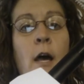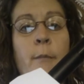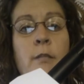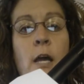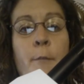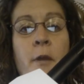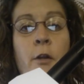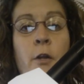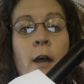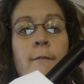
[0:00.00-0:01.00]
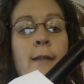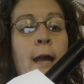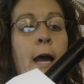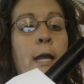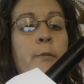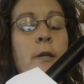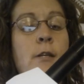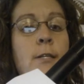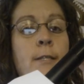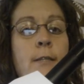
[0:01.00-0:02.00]
Up top here you have the
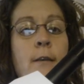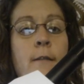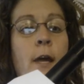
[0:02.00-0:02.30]
eyepiece.